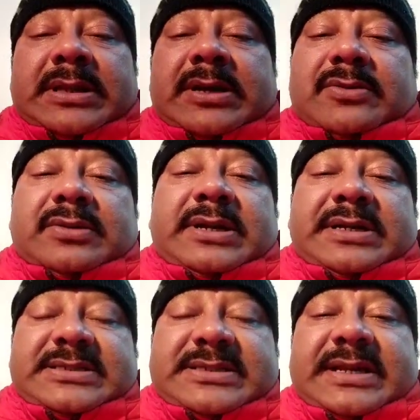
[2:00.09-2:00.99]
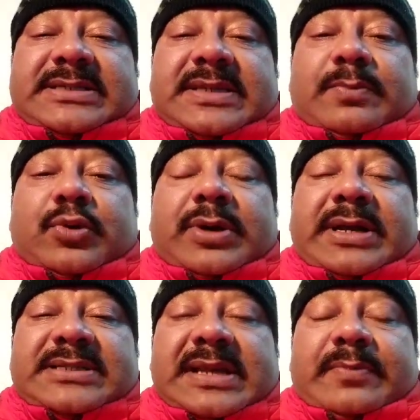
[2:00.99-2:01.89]
Now let us take some
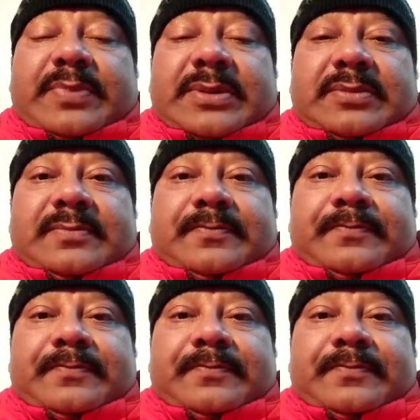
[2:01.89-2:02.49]
more example.